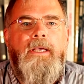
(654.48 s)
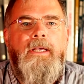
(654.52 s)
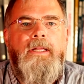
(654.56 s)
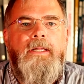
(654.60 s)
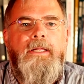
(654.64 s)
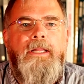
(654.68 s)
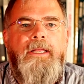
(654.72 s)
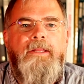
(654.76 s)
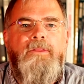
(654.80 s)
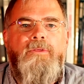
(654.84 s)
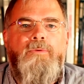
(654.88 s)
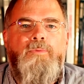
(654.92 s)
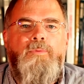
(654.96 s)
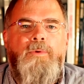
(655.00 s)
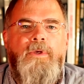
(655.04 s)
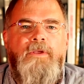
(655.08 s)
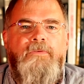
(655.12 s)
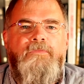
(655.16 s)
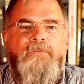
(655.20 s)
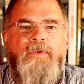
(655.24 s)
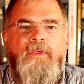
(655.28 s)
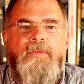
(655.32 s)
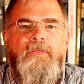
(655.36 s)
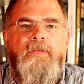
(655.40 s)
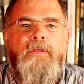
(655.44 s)
let's
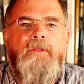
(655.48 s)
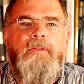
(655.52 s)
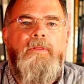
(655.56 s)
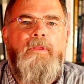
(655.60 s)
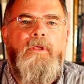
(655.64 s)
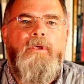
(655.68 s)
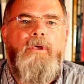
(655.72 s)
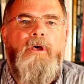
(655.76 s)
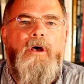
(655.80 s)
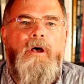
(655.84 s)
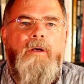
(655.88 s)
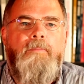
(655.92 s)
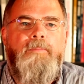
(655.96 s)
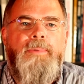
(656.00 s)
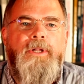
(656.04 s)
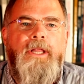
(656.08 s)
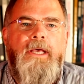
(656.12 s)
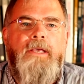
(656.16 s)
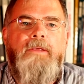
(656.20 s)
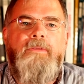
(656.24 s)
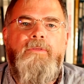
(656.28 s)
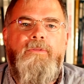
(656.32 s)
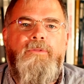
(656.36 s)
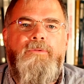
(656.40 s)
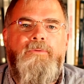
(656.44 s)
revisit the
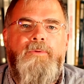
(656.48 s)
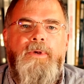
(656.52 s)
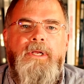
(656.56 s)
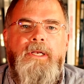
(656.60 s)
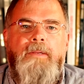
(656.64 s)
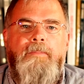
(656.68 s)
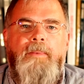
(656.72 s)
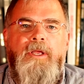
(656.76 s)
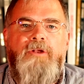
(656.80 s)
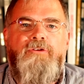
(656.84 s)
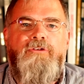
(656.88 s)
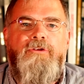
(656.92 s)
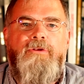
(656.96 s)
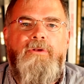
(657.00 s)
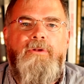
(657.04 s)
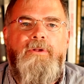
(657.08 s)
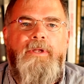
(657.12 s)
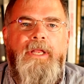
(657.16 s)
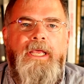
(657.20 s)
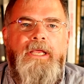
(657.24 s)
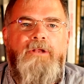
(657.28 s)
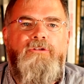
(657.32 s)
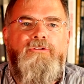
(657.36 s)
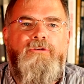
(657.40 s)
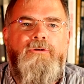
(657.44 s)
complex three-dimensional
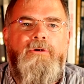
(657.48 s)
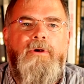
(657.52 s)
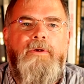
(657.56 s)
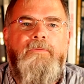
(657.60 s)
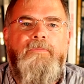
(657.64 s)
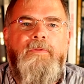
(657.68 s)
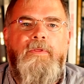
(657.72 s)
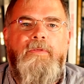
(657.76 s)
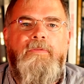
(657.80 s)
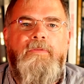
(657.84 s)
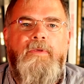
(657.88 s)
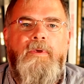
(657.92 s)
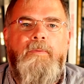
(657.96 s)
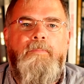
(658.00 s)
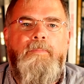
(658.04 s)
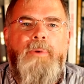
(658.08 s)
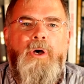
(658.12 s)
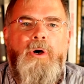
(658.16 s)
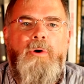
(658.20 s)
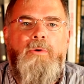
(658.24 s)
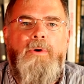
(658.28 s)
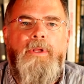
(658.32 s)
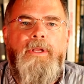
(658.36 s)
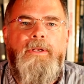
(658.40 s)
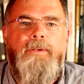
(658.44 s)
nature of this
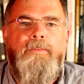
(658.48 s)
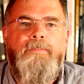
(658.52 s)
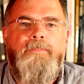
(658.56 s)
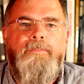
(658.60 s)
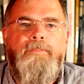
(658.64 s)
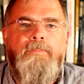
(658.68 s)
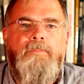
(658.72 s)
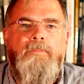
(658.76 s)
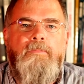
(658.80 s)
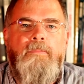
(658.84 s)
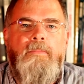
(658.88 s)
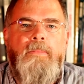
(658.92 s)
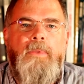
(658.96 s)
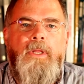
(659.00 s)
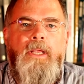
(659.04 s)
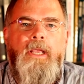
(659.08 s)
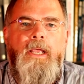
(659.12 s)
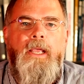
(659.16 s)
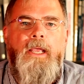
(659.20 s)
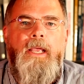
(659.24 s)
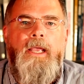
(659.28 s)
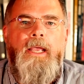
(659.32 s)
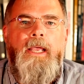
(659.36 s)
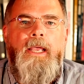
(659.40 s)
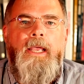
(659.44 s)
component.
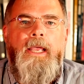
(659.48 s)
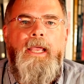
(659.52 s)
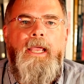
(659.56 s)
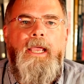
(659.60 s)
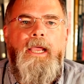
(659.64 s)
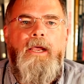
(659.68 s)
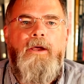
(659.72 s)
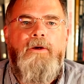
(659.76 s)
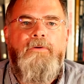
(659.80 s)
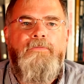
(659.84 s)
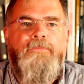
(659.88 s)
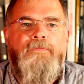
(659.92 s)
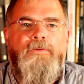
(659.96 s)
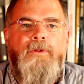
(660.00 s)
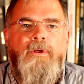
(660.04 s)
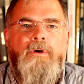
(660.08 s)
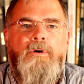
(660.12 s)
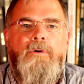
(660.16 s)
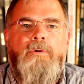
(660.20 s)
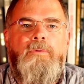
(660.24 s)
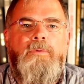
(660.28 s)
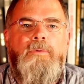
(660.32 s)
Airflow